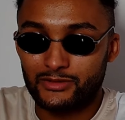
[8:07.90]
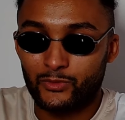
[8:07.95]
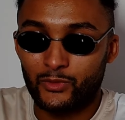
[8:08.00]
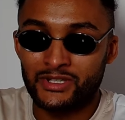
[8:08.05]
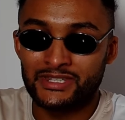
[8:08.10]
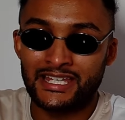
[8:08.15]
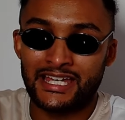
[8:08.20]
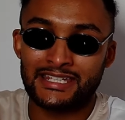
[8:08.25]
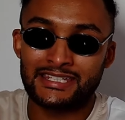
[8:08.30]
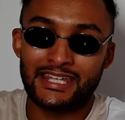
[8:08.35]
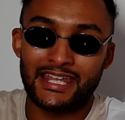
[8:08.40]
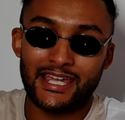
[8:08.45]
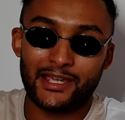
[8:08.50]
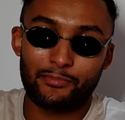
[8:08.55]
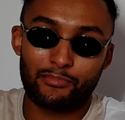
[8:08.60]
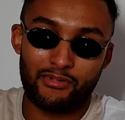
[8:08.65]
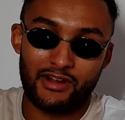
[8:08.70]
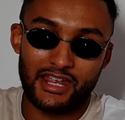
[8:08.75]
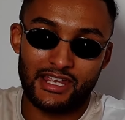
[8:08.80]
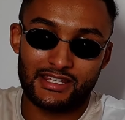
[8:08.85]
When that neck
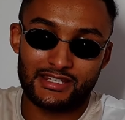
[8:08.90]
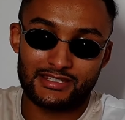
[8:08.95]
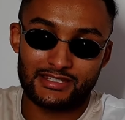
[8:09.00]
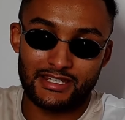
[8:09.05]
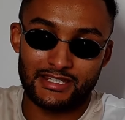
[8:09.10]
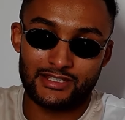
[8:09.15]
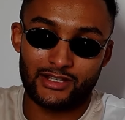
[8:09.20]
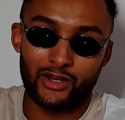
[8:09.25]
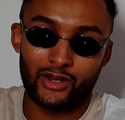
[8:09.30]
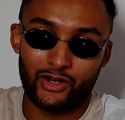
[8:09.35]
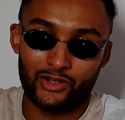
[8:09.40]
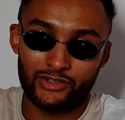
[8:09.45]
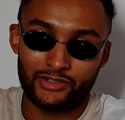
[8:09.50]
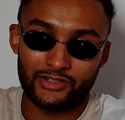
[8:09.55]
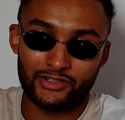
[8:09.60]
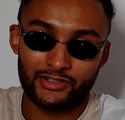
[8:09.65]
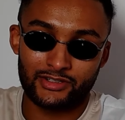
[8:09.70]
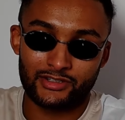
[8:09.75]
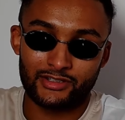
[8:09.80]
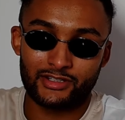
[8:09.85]
brace is on,
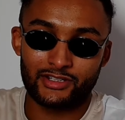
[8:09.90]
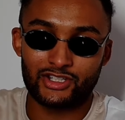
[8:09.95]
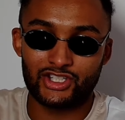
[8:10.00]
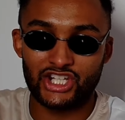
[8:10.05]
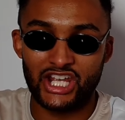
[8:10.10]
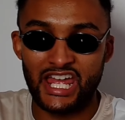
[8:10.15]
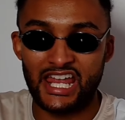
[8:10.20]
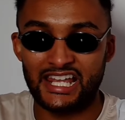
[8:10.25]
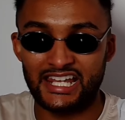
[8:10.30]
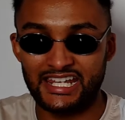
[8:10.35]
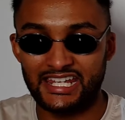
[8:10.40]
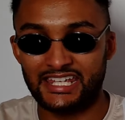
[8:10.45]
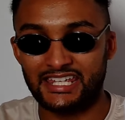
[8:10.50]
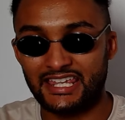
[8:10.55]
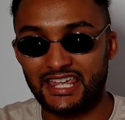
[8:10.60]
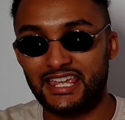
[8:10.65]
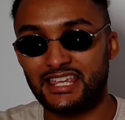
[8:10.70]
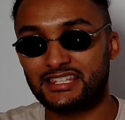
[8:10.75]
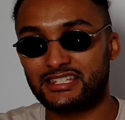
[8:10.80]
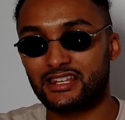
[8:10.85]
Jet
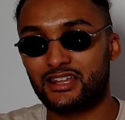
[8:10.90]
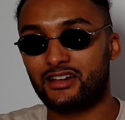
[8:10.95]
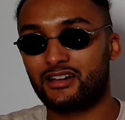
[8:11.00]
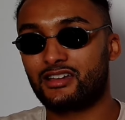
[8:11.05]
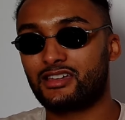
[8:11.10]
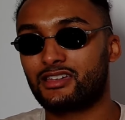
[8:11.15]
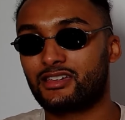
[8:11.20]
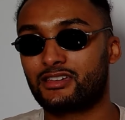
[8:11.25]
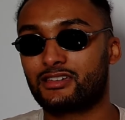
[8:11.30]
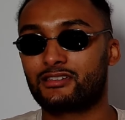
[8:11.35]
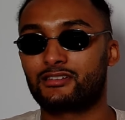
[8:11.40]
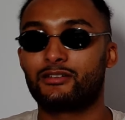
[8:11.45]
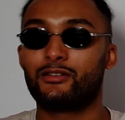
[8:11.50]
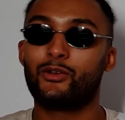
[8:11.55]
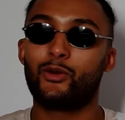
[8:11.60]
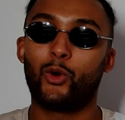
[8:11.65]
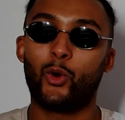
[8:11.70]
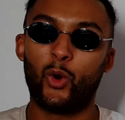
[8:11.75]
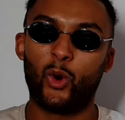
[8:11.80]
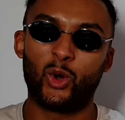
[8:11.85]
Li is like
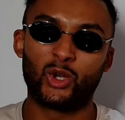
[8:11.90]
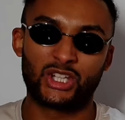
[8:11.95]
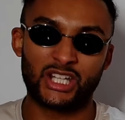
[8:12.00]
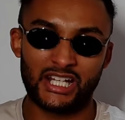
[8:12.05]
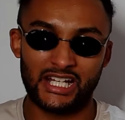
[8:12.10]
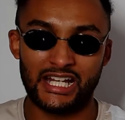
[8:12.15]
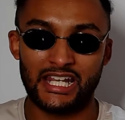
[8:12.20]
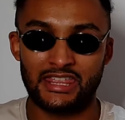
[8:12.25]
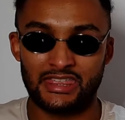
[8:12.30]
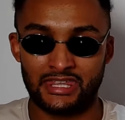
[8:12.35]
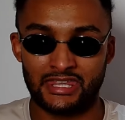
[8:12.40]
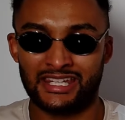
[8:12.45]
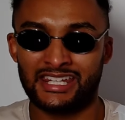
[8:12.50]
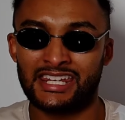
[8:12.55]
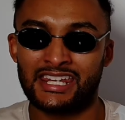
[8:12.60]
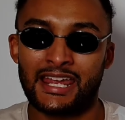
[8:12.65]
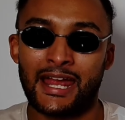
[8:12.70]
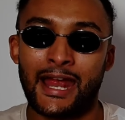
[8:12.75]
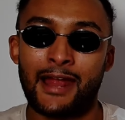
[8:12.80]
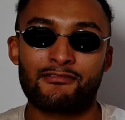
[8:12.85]
Orderly
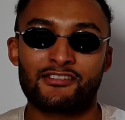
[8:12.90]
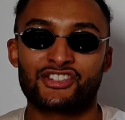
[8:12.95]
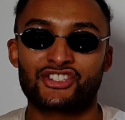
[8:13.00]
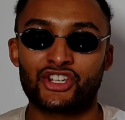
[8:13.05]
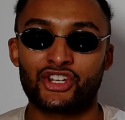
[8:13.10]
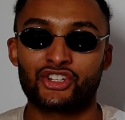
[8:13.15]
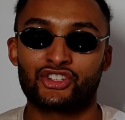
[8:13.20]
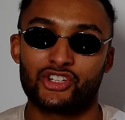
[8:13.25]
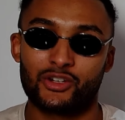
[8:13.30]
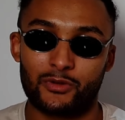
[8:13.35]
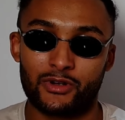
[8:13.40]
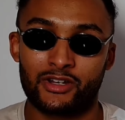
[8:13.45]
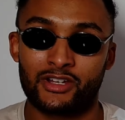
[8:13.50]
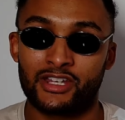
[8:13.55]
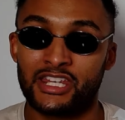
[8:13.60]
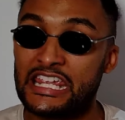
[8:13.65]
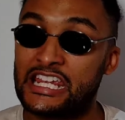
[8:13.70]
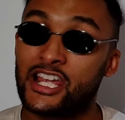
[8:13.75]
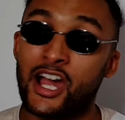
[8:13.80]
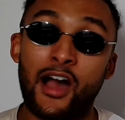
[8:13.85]
Harrisonewa.
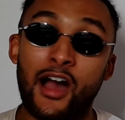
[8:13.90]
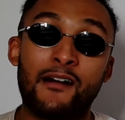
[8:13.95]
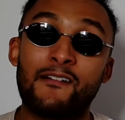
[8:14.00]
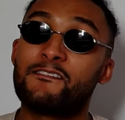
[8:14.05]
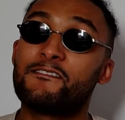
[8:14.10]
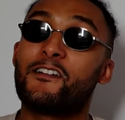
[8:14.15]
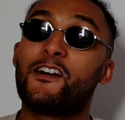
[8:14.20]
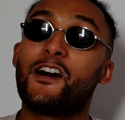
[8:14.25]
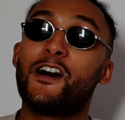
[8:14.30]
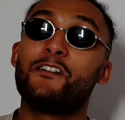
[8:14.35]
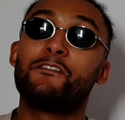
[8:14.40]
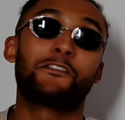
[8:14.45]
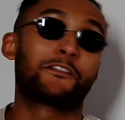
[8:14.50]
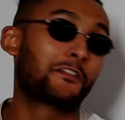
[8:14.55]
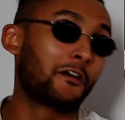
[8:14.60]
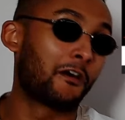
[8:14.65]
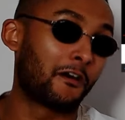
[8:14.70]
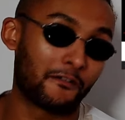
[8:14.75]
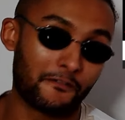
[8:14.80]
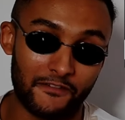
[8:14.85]
He can't fight for
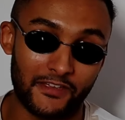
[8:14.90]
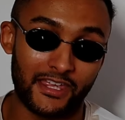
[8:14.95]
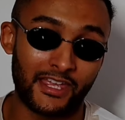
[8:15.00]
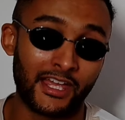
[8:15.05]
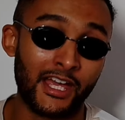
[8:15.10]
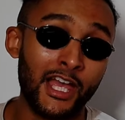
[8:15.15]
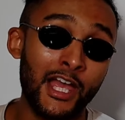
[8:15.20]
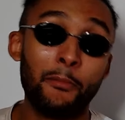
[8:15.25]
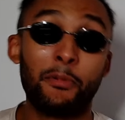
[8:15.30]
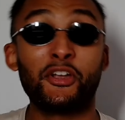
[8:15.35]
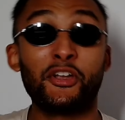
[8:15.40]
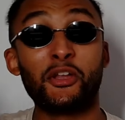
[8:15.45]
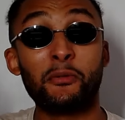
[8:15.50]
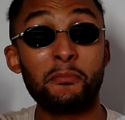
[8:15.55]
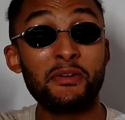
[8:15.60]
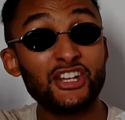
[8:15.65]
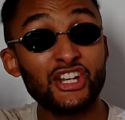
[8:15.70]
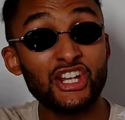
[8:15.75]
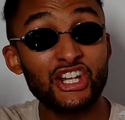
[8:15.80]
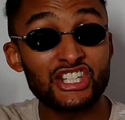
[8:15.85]
Toffee. But the
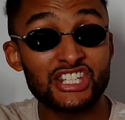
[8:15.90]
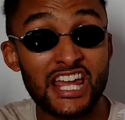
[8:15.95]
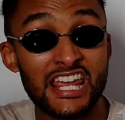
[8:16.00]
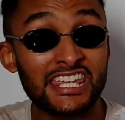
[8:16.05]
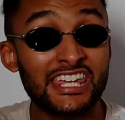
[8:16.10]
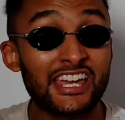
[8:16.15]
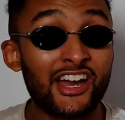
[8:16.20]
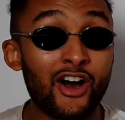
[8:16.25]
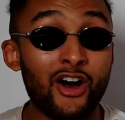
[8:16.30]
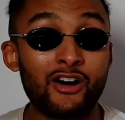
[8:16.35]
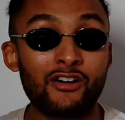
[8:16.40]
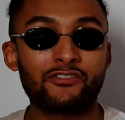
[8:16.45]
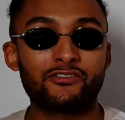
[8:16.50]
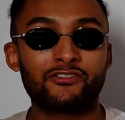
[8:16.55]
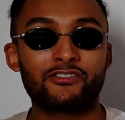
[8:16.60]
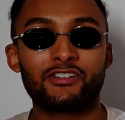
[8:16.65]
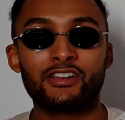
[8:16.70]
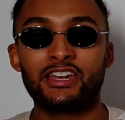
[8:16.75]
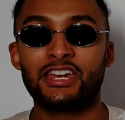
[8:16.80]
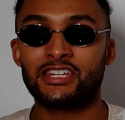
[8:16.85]
minute you take it off,
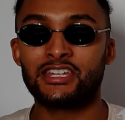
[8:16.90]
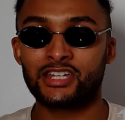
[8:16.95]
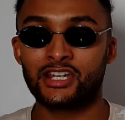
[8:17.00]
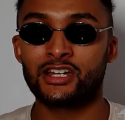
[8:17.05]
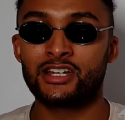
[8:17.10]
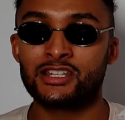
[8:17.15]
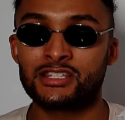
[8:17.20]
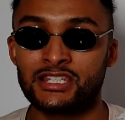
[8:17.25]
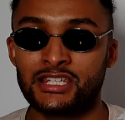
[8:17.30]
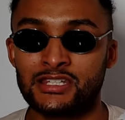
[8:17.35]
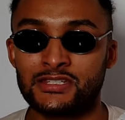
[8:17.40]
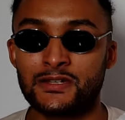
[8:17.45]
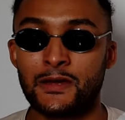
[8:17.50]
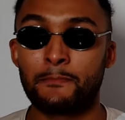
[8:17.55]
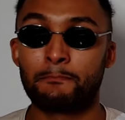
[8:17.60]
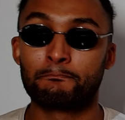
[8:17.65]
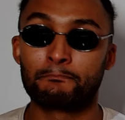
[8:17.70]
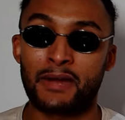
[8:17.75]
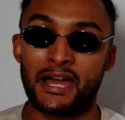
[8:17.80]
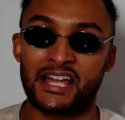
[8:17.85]
he turns into
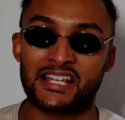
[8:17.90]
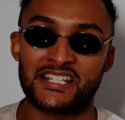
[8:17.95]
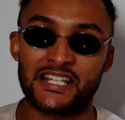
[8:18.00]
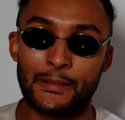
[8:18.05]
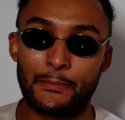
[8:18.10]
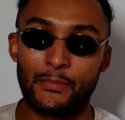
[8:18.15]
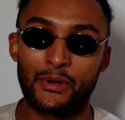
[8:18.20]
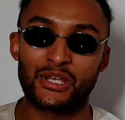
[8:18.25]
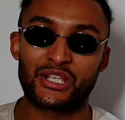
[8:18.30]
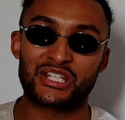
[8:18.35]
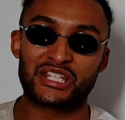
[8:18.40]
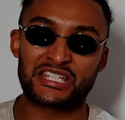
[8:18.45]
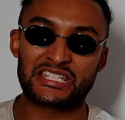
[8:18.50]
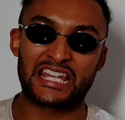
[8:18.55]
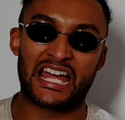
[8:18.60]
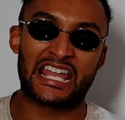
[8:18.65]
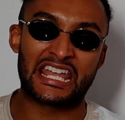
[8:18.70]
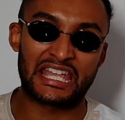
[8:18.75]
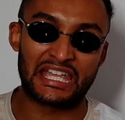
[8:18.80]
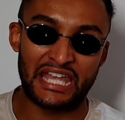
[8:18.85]
Maximus
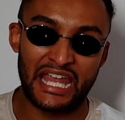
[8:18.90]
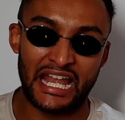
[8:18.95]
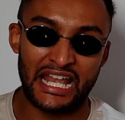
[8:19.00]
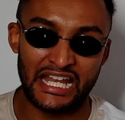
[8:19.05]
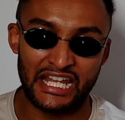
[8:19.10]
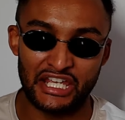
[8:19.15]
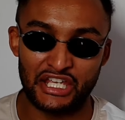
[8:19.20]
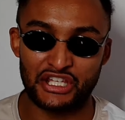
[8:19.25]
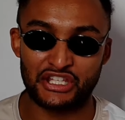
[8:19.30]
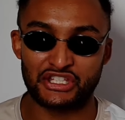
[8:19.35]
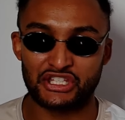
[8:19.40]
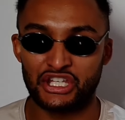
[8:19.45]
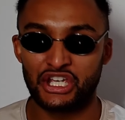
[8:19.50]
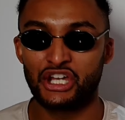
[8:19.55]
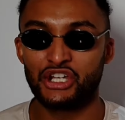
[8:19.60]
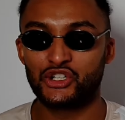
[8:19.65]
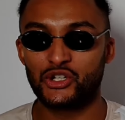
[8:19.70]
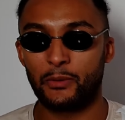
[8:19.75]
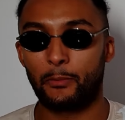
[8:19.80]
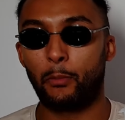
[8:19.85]
Danelius
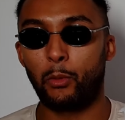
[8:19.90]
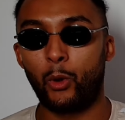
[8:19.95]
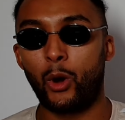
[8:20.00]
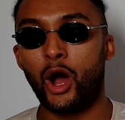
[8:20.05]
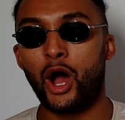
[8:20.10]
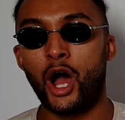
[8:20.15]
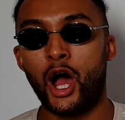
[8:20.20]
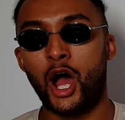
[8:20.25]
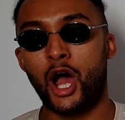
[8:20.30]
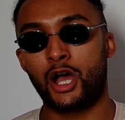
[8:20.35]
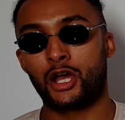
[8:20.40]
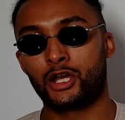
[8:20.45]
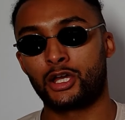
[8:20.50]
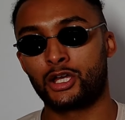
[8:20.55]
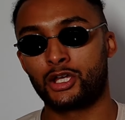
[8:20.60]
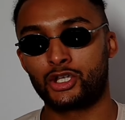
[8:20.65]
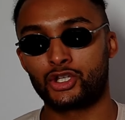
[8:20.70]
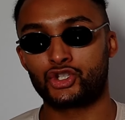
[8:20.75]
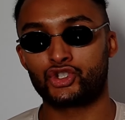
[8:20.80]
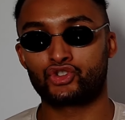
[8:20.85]
Dubois
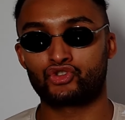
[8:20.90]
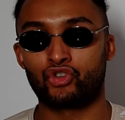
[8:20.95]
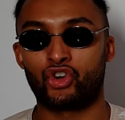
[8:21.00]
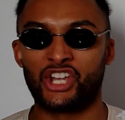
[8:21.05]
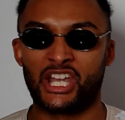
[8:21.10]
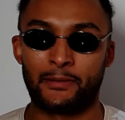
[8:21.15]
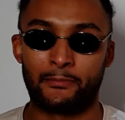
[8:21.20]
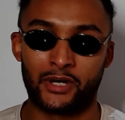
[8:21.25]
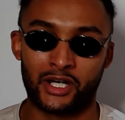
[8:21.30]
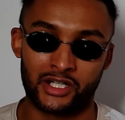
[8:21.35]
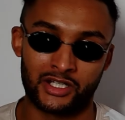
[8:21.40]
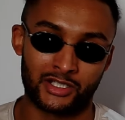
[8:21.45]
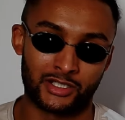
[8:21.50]
Stronimer.